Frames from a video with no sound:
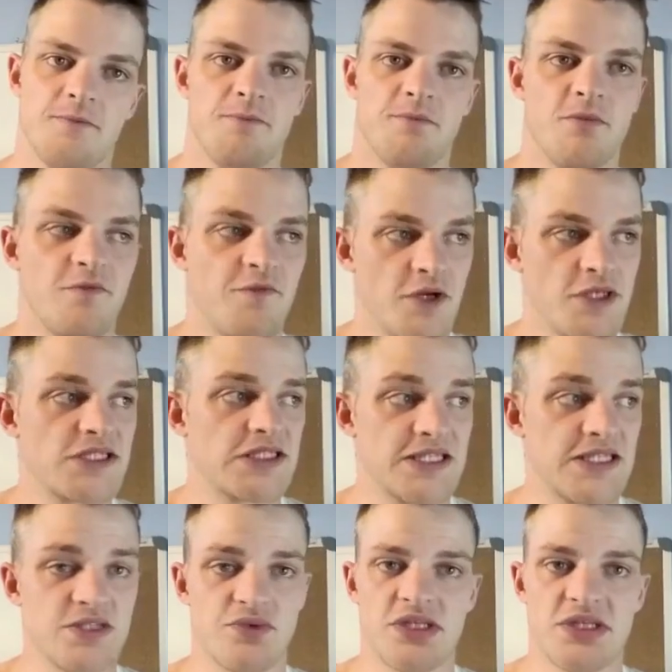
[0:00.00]
first
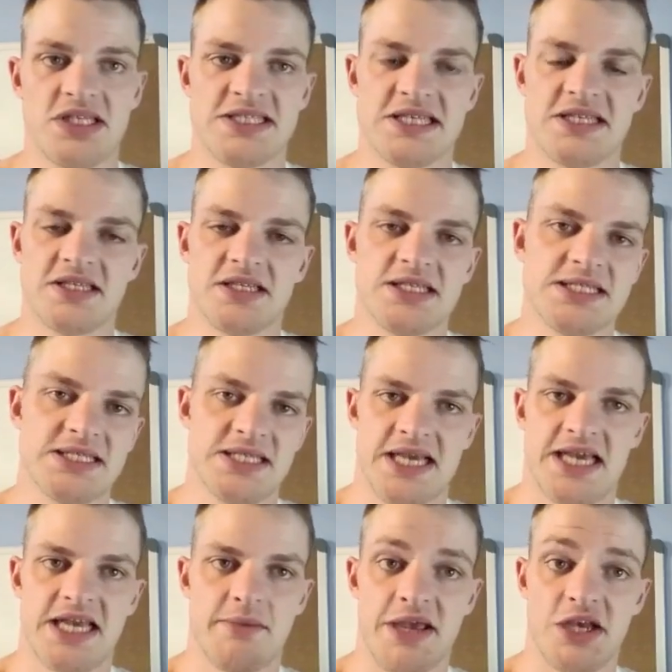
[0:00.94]
let's read the sentence
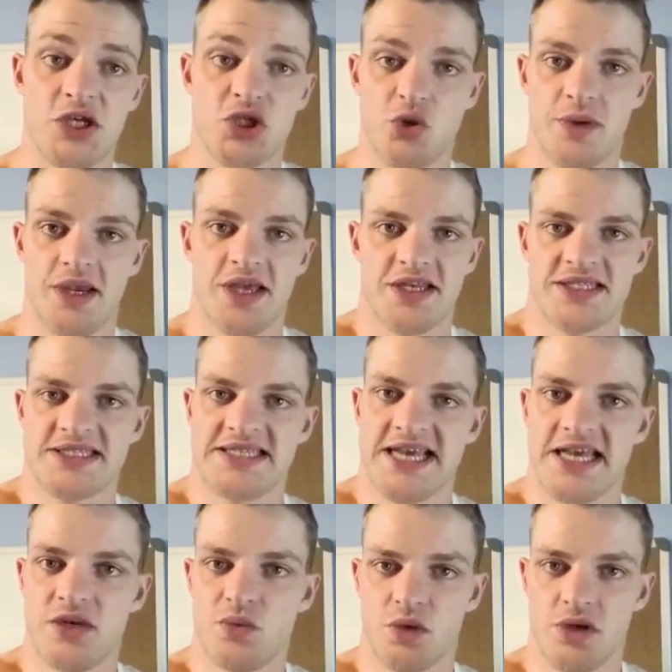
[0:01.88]
and make sure we
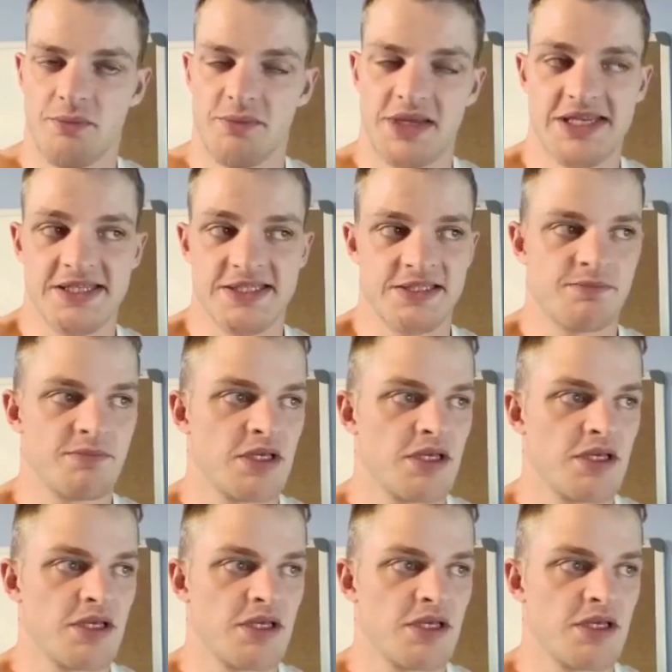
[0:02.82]
understand what it means.